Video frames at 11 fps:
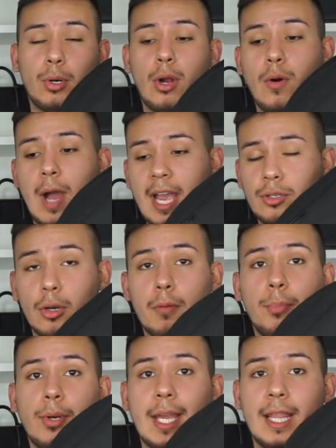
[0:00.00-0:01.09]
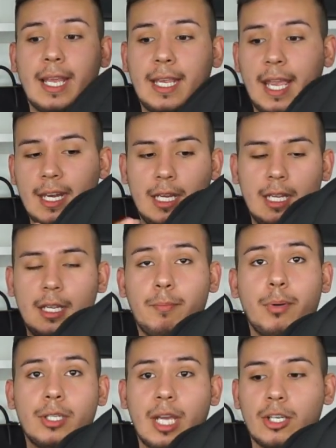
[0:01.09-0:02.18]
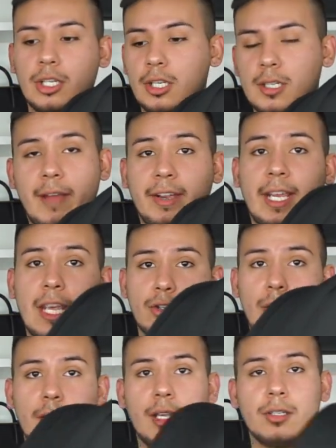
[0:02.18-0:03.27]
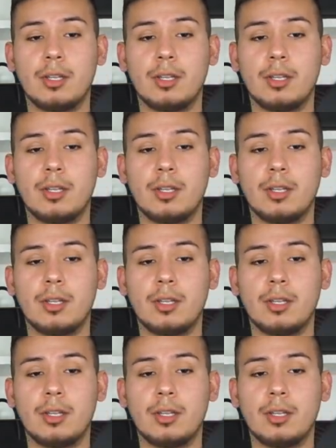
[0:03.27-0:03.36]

Pro, I don't put, like, any protection. It doesn't have a case or anything.